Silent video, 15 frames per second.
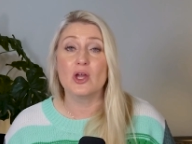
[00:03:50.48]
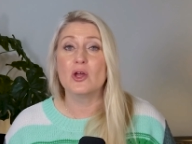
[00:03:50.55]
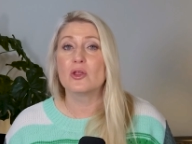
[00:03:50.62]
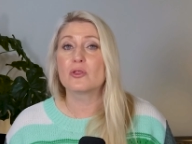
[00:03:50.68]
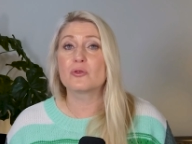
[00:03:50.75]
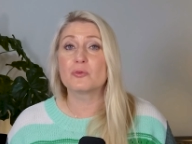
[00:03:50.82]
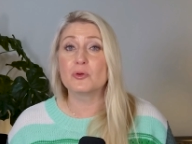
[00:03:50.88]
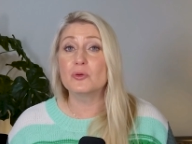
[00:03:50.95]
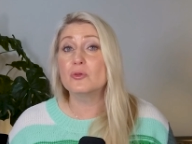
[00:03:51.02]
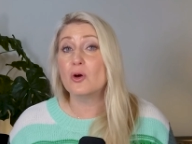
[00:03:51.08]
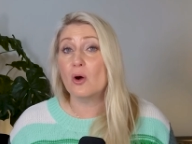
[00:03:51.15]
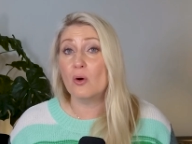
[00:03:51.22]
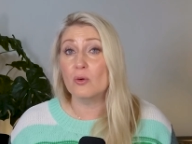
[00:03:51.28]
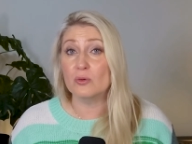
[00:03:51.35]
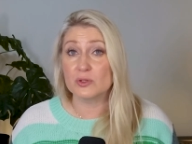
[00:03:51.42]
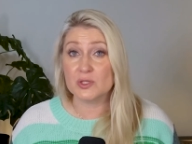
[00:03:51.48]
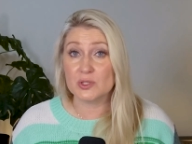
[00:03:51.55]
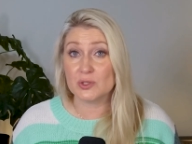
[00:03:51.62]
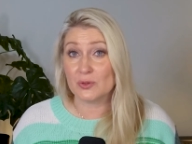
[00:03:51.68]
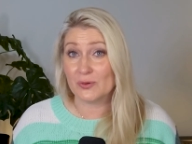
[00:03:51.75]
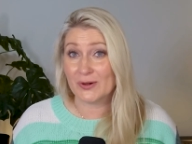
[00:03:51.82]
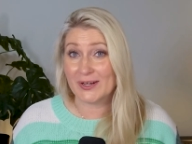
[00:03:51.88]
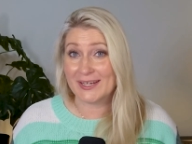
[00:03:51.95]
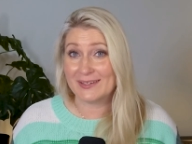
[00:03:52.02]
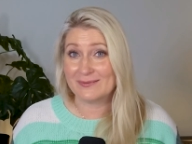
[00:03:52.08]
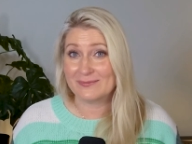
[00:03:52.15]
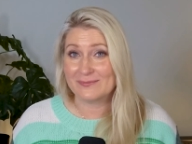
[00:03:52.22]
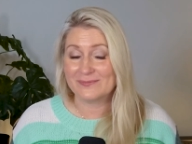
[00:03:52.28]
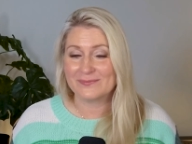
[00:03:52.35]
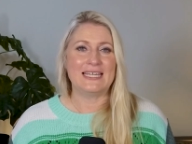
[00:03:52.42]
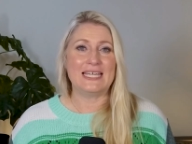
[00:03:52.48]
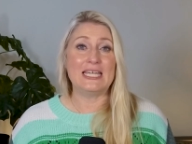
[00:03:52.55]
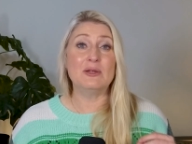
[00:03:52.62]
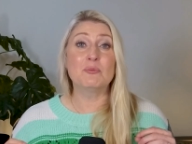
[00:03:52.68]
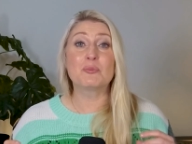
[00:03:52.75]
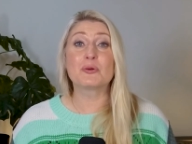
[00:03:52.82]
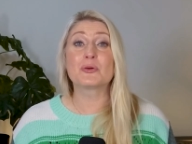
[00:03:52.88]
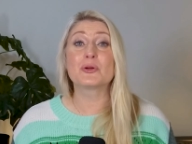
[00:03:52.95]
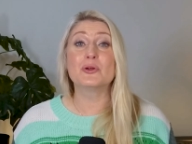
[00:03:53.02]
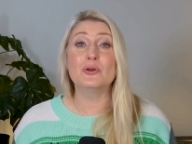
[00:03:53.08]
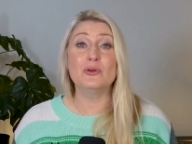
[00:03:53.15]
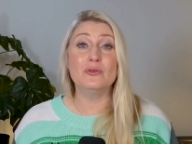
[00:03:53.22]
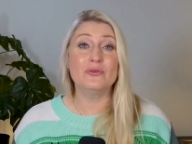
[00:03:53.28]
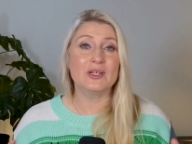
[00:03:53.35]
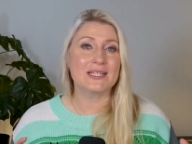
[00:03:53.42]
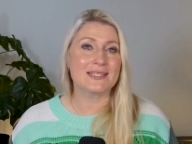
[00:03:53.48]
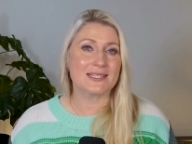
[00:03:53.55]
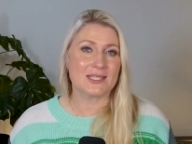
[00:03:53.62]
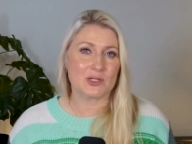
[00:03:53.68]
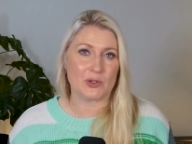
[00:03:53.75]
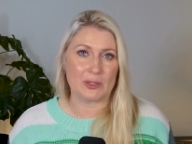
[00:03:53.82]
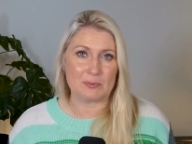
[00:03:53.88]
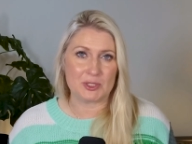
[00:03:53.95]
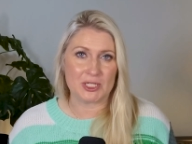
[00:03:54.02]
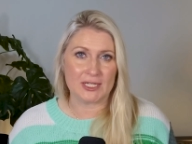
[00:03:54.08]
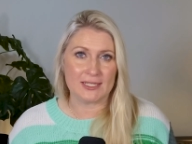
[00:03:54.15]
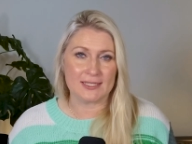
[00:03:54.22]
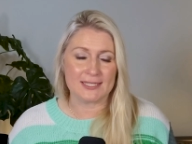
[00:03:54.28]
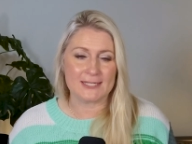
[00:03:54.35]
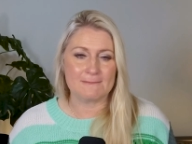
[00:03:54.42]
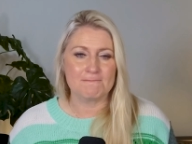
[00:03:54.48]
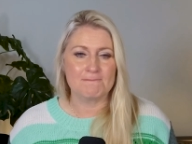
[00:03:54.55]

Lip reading: through the whole story. Improve descriptions.